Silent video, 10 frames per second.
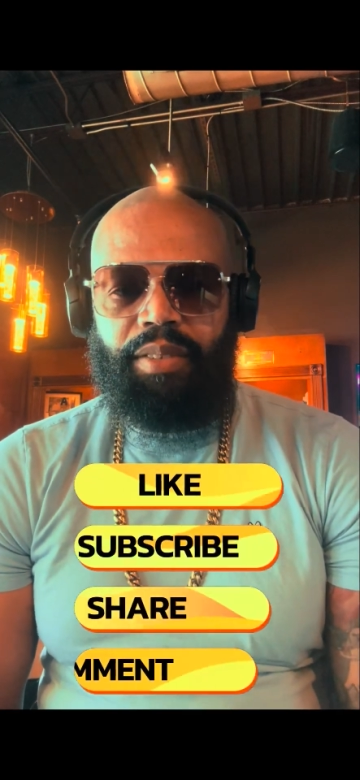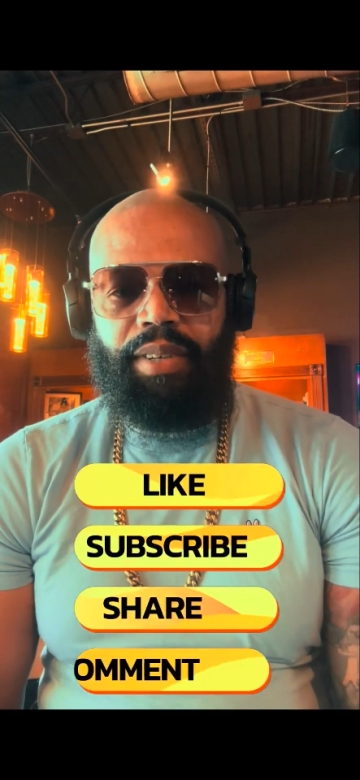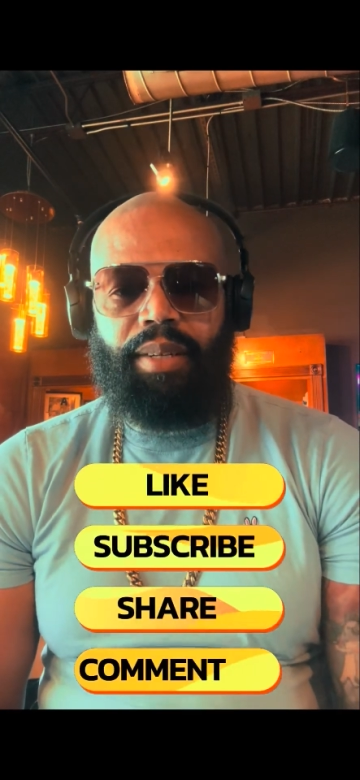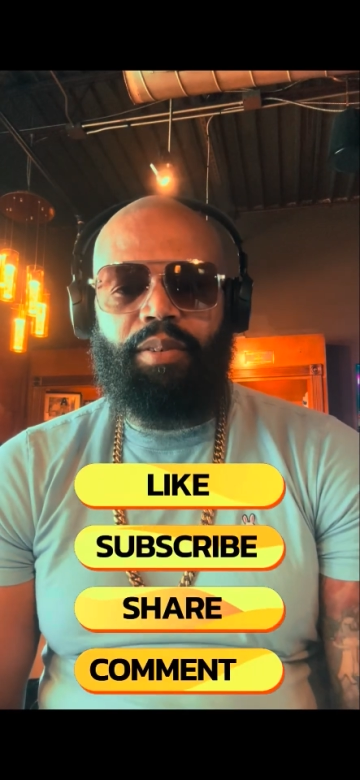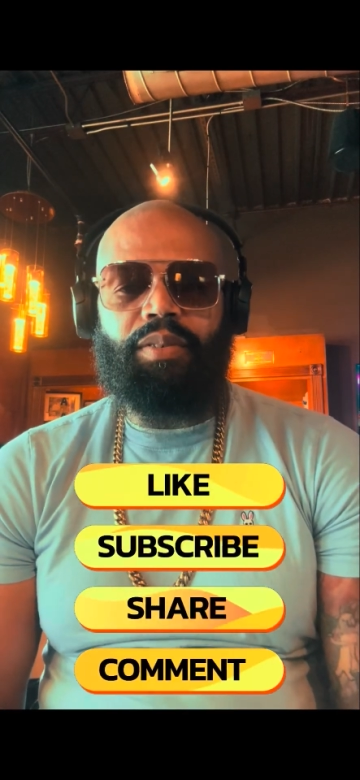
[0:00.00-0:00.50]

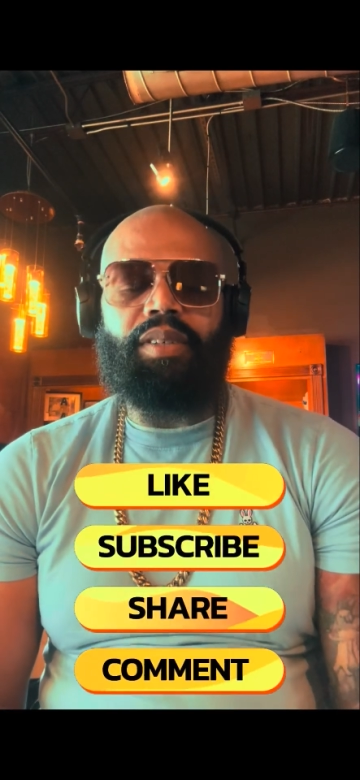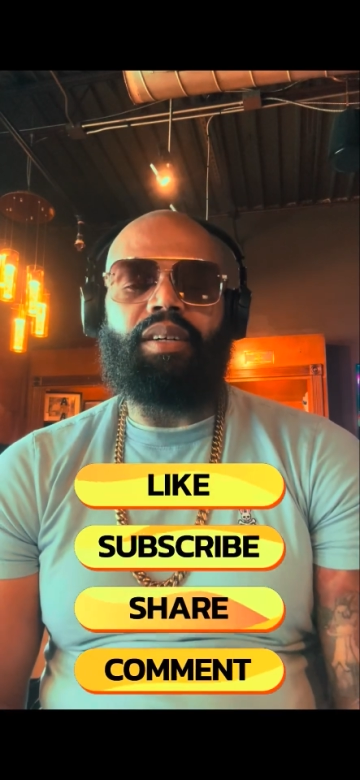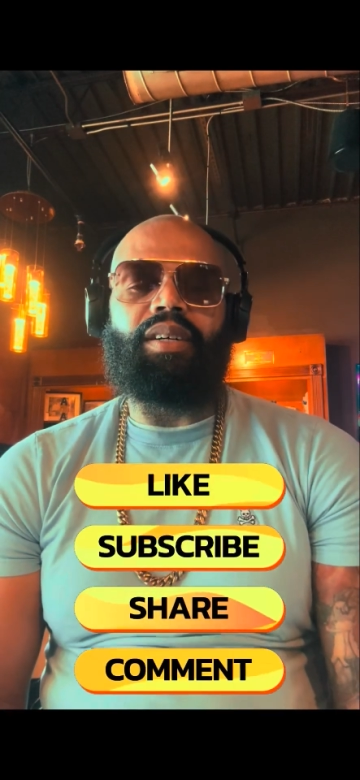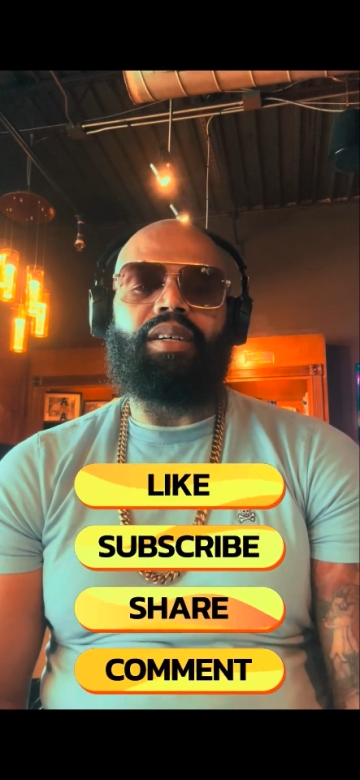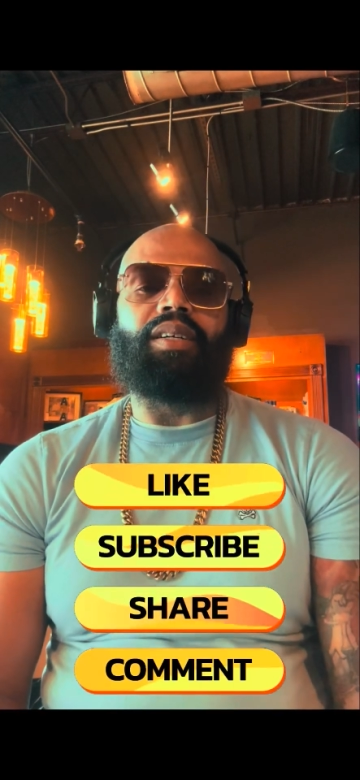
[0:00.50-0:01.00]
available
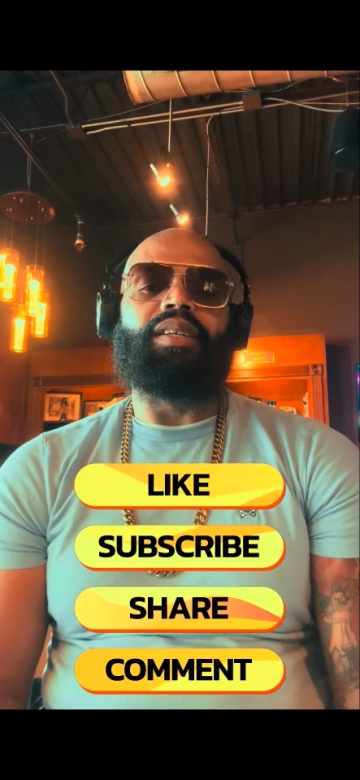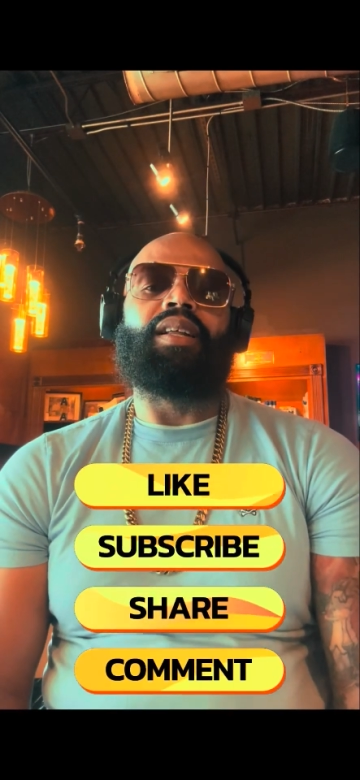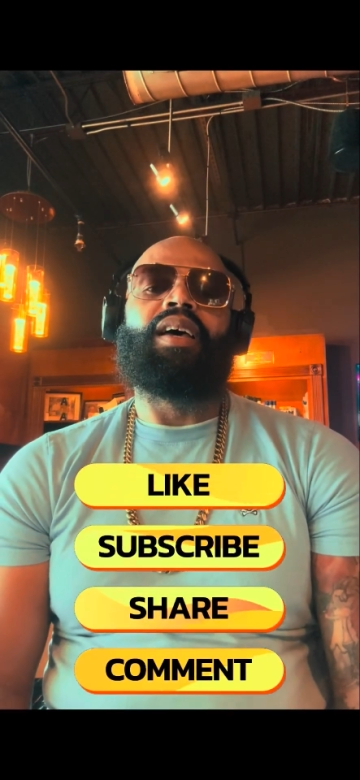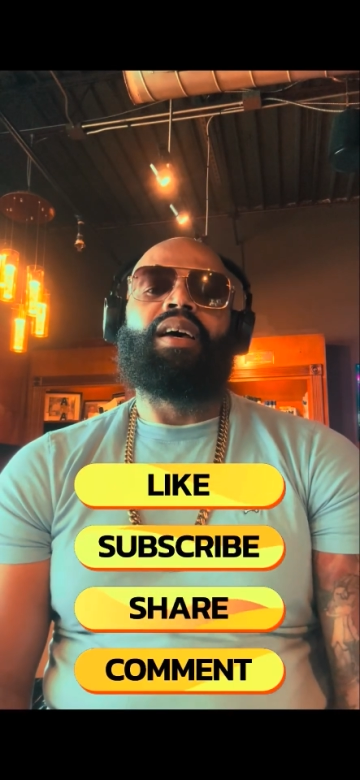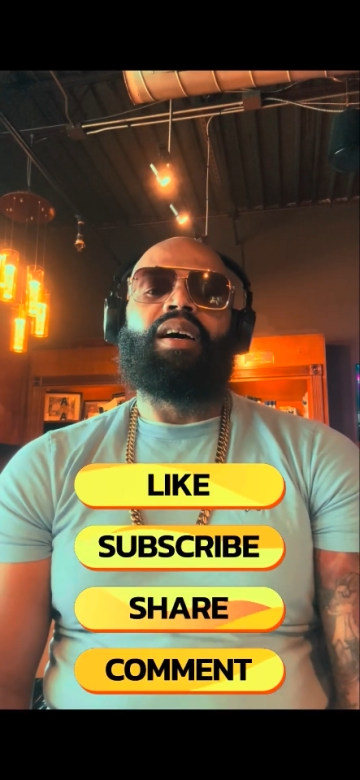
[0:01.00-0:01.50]

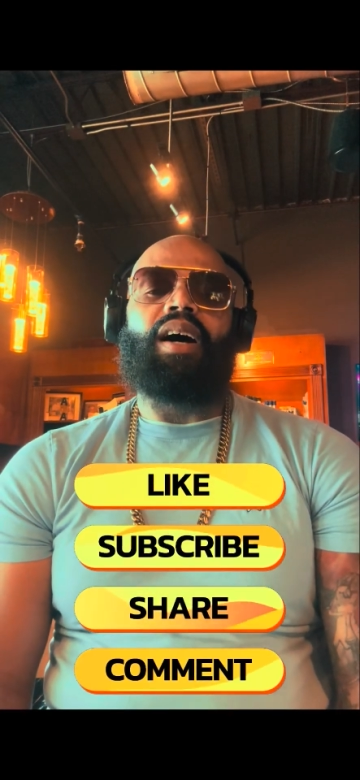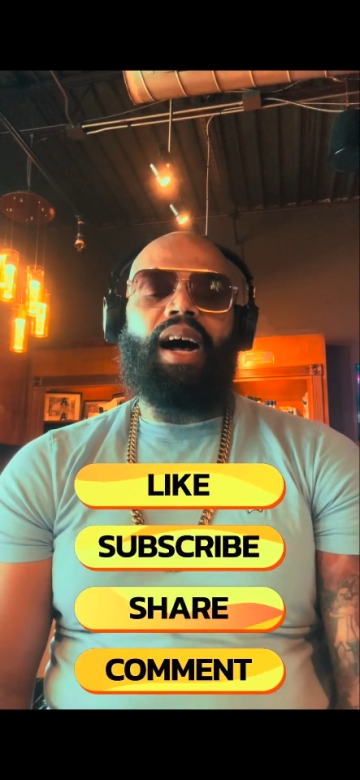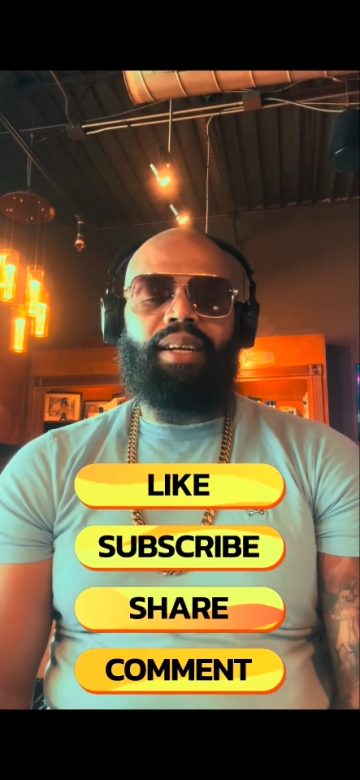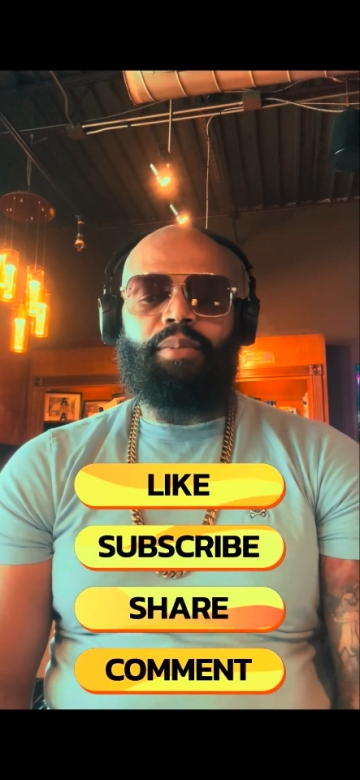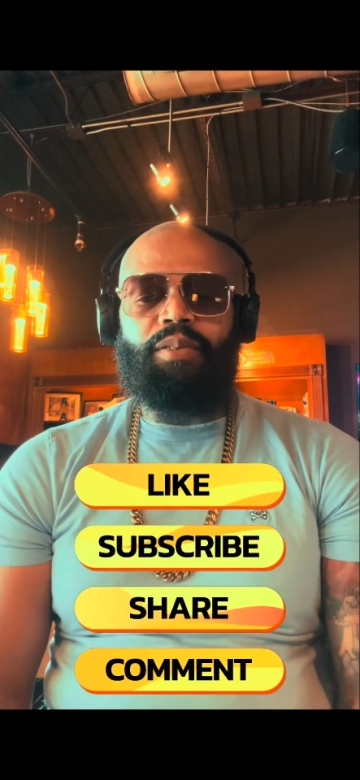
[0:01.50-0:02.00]
on
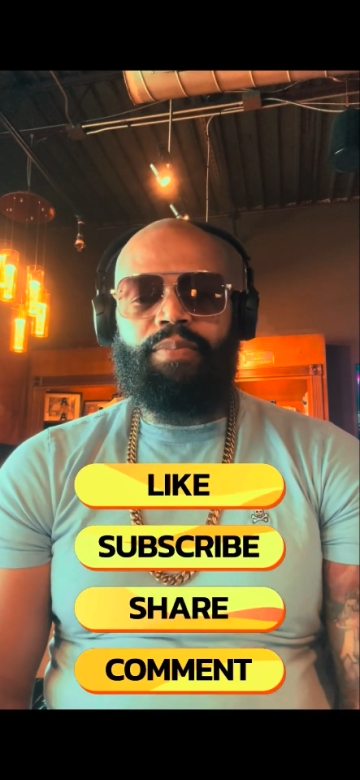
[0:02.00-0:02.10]
Audible.